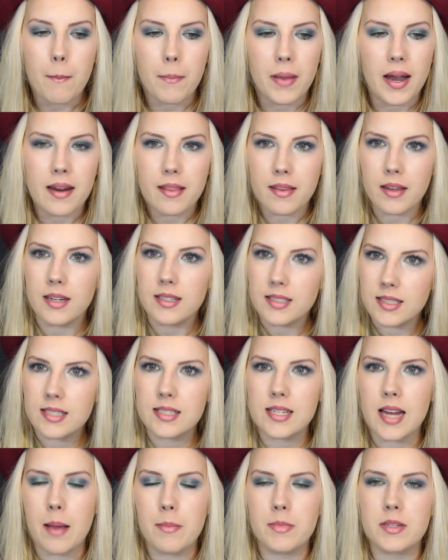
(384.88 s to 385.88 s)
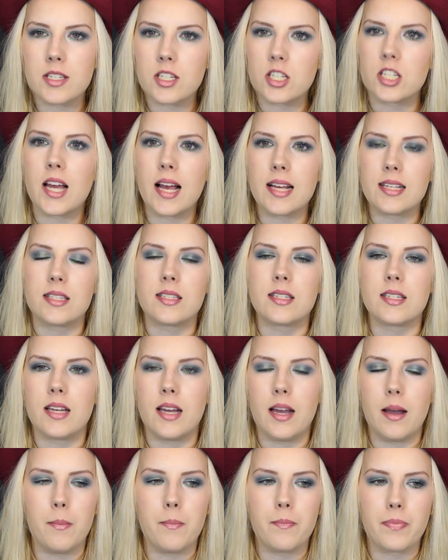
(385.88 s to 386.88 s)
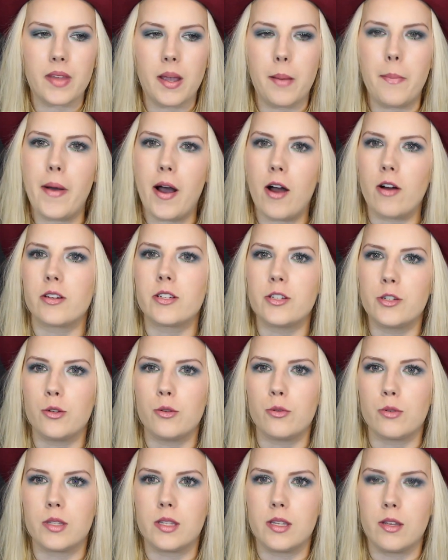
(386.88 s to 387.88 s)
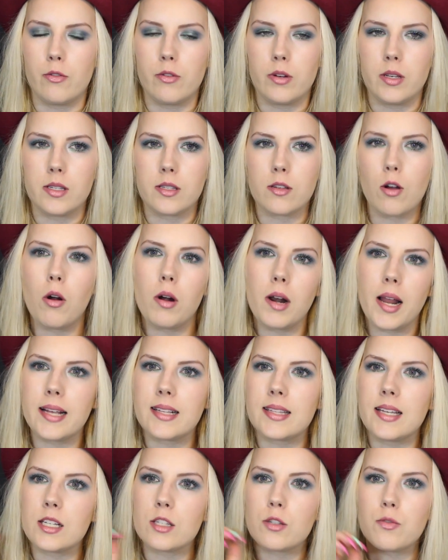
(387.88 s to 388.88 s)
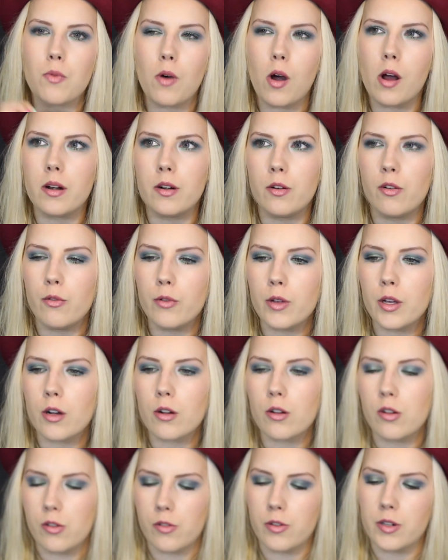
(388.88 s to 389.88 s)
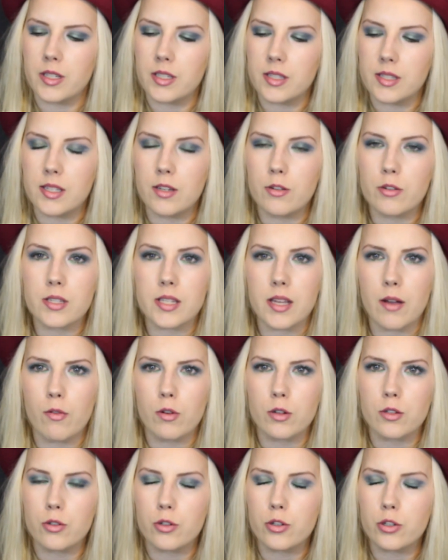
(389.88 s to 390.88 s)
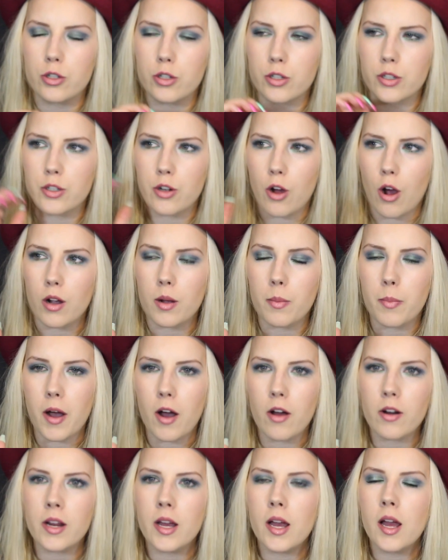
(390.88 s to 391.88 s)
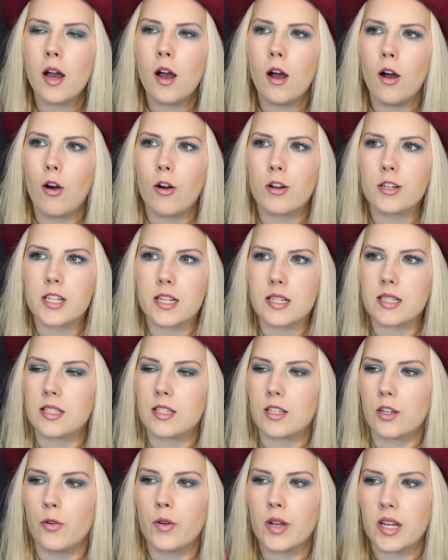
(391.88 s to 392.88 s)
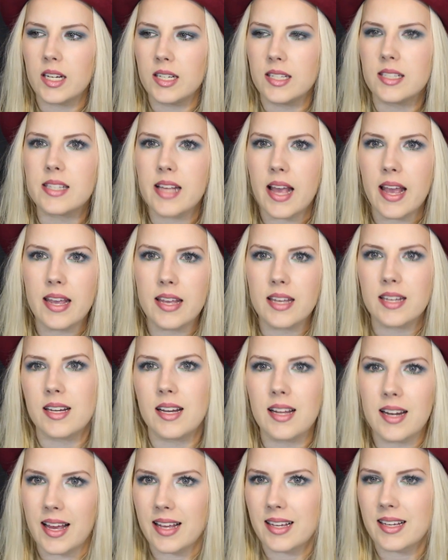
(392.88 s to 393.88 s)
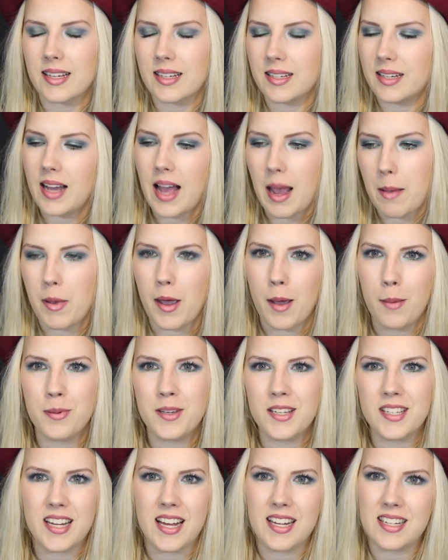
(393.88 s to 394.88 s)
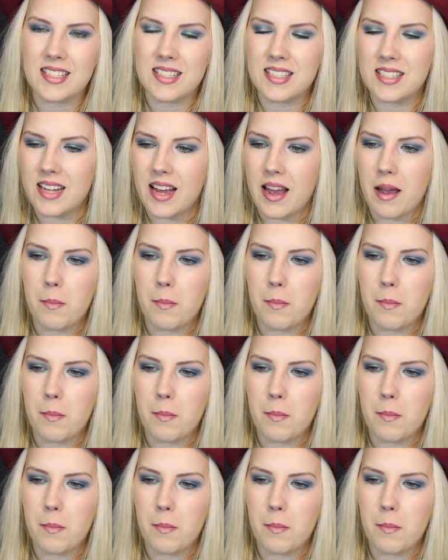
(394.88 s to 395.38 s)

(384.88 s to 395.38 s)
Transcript: But this time it's just about the new series. Or like there's one reoccurring series I want to talk about, or just quickly say like I'm happy that